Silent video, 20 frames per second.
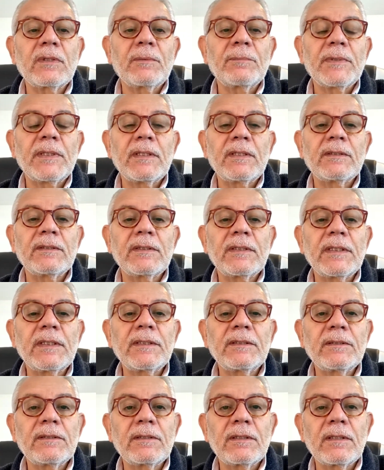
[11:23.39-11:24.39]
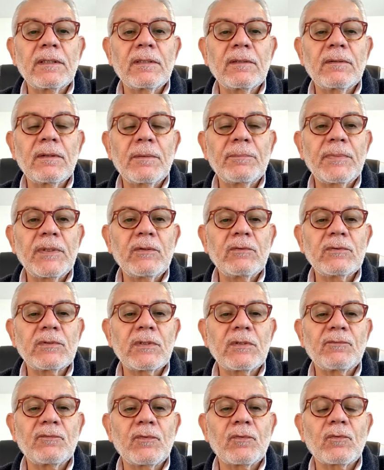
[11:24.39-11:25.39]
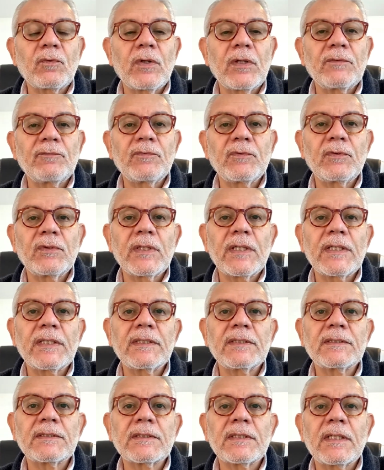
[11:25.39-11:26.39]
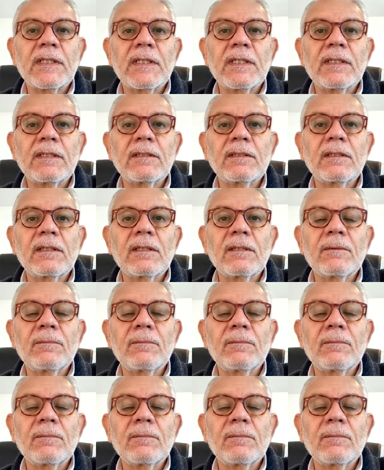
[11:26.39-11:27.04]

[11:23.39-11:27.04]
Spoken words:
I mean, it did. I've been using it for quite a few days, and